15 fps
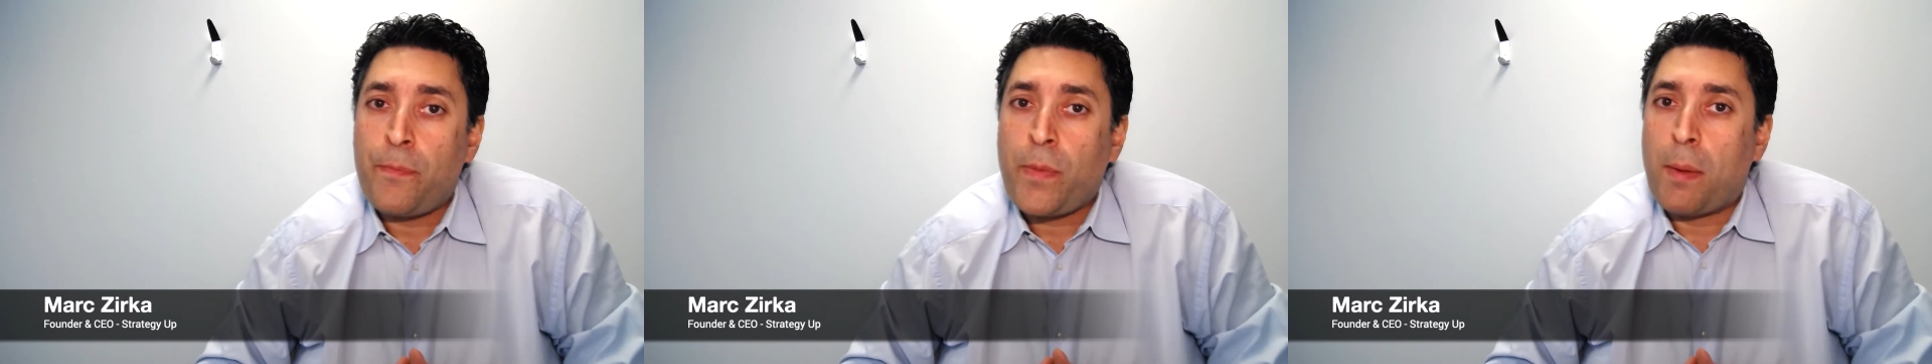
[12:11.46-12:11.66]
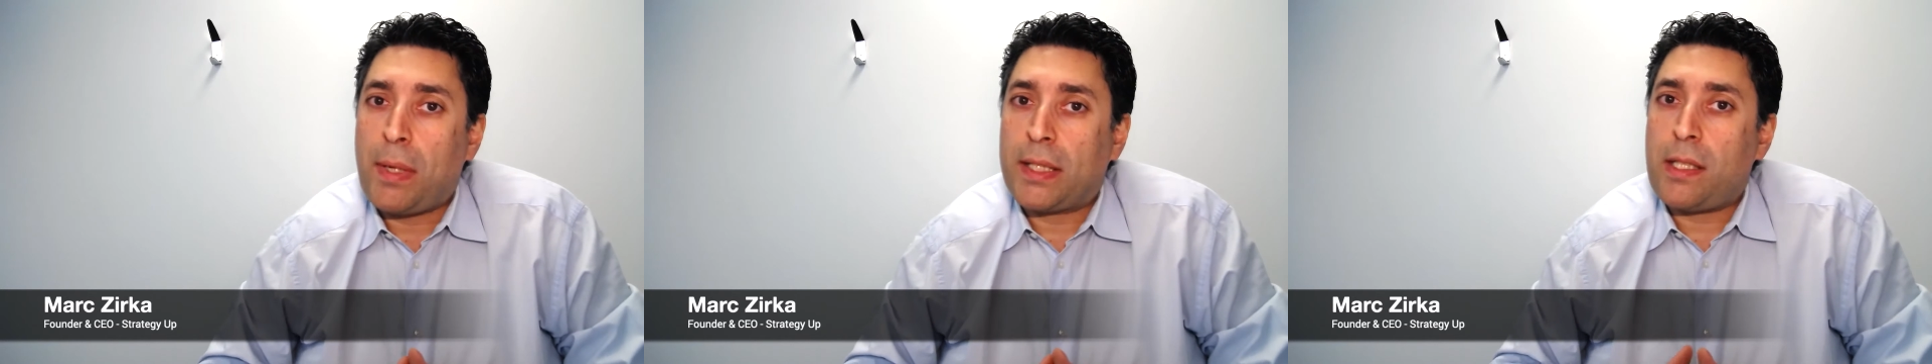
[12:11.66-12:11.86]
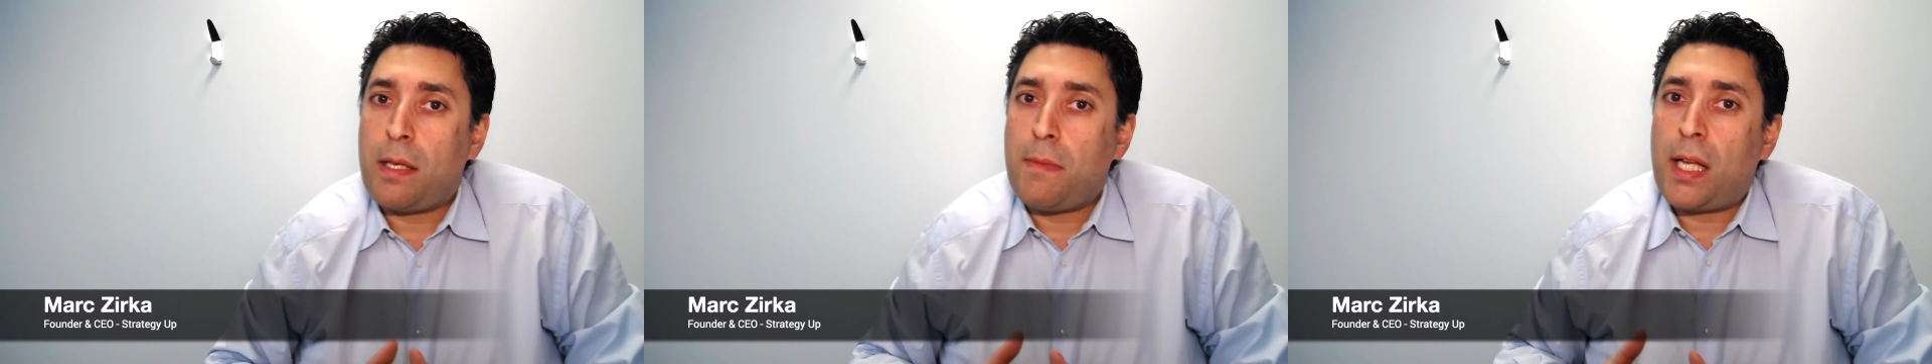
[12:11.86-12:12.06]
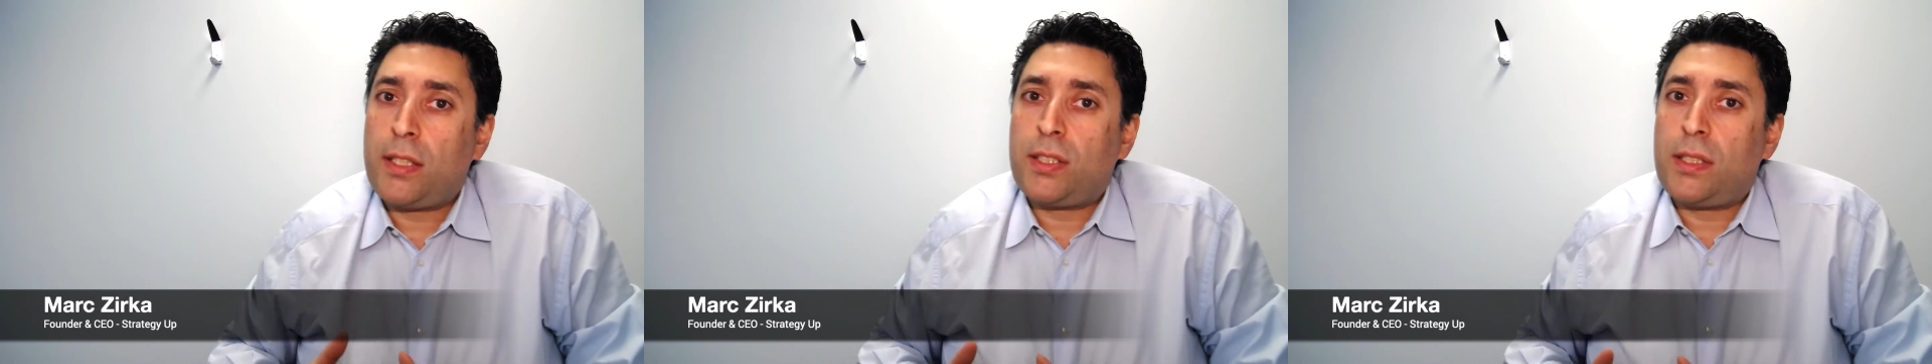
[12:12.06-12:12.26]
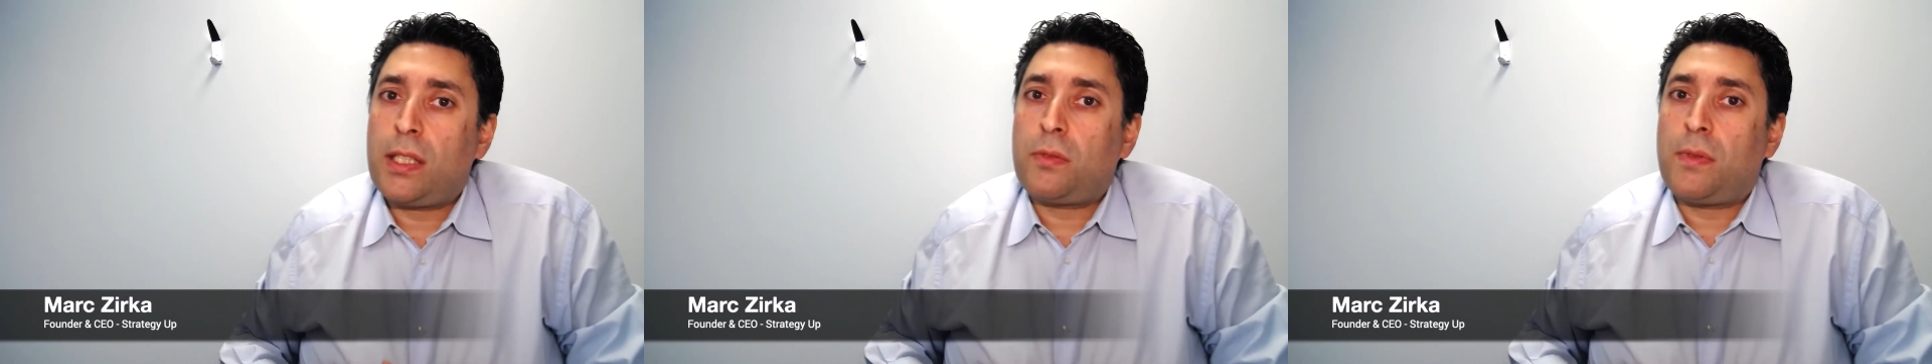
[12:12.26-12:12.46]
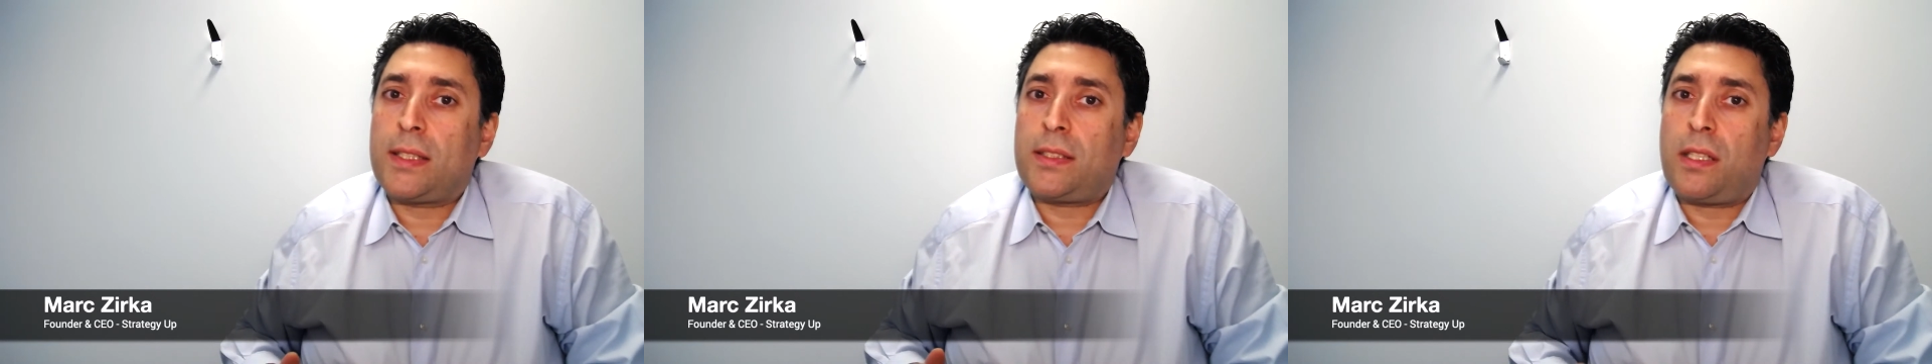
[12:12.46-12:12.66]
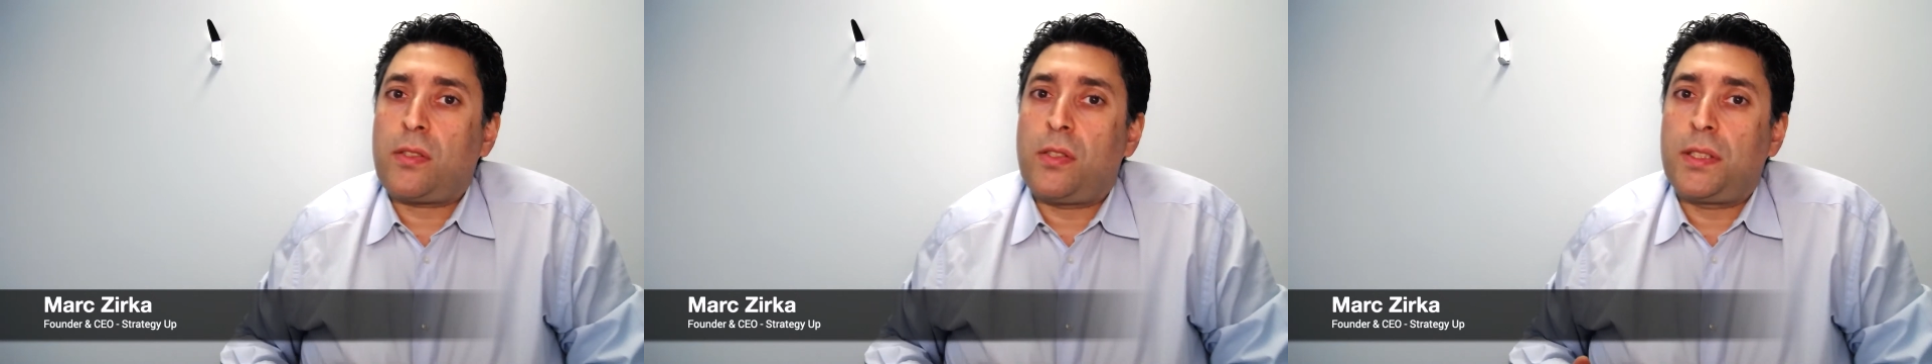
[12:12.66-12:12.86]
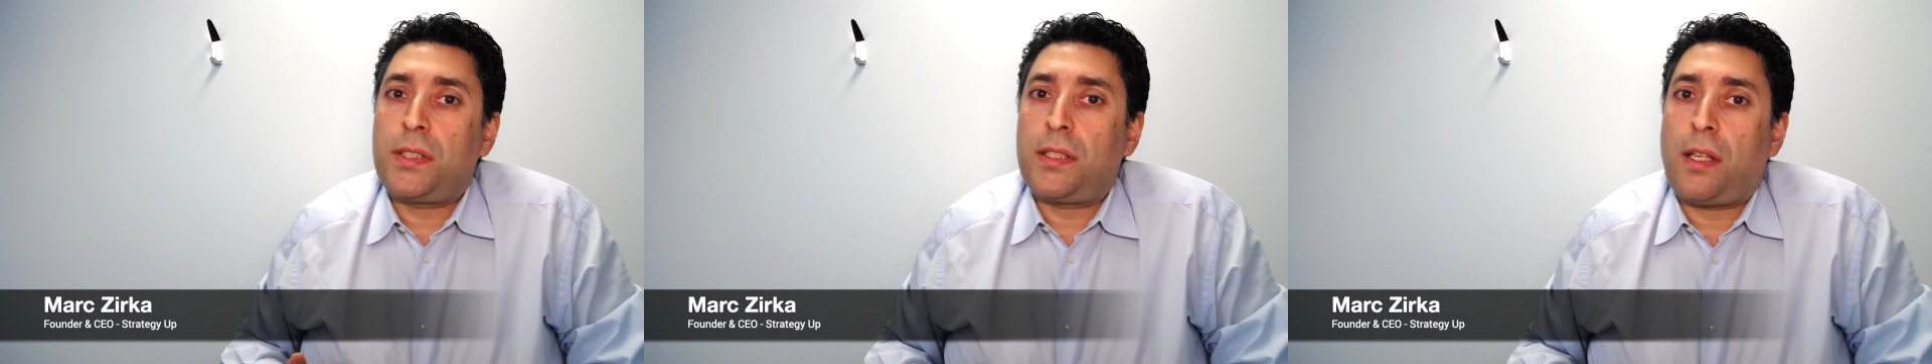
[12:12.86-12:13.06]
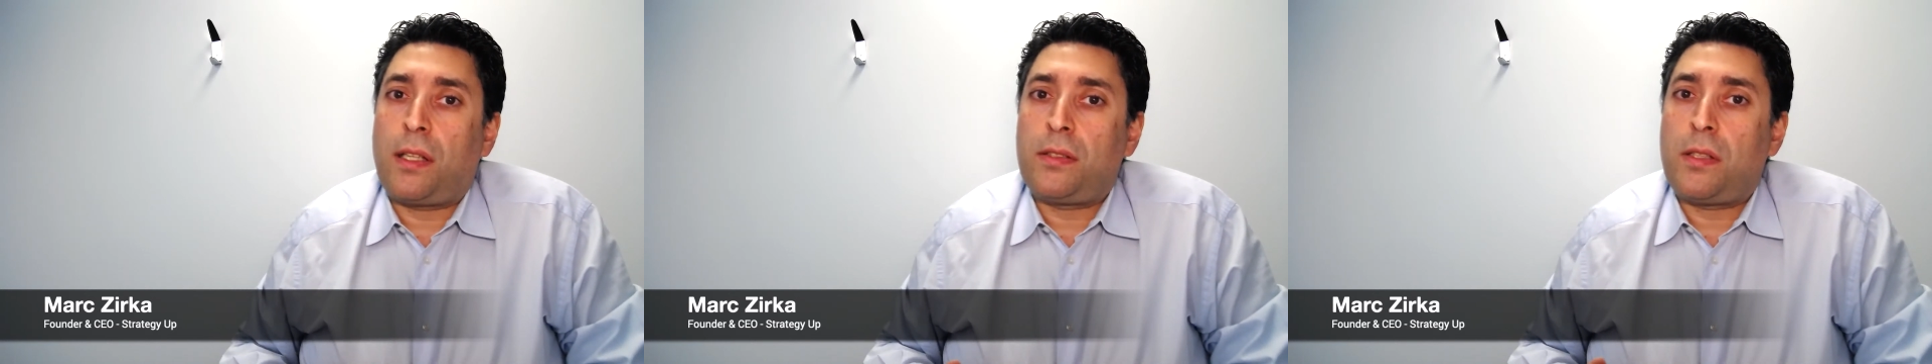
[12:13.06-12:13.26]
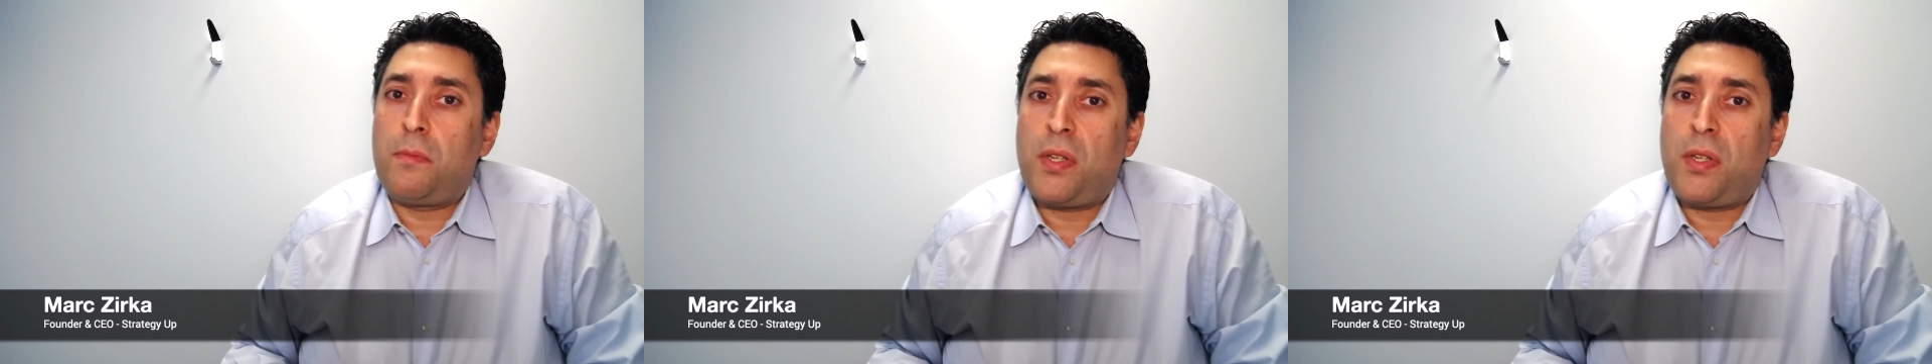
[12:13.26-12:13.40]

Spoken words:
But imagine it was recorded on the